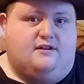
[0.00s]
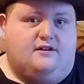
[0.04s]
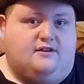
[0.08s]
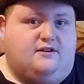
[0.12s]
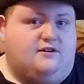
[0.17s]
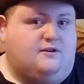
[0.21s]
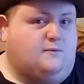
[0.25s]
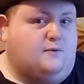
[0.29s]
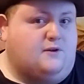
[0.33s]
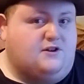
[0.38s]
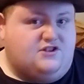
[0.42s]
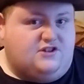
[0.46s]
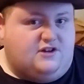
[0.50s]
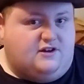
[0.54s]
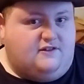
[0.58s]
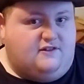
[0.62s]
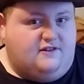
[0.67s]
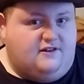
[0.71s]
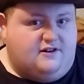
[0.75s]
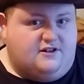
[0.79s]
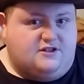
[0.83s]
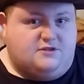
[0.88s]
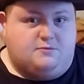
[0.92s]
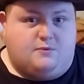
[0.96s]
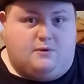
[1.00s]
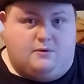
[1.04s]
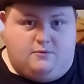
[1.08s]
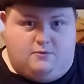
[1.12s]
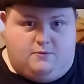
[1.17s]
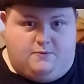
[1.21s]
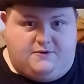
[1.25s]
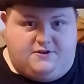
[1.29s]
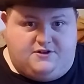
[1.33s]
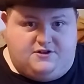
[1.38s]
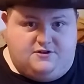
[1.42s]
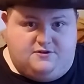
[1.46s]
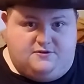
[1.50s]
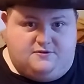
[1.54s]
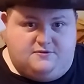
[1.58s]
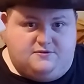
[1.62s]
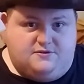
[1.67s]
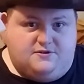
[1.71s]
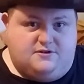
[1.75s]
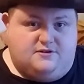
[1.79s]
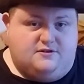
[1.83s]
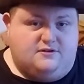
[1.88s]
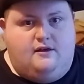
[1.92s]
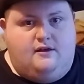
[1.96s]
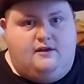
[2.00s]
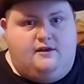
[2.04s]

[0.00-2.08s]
couldn't watch anything else, what would we choose?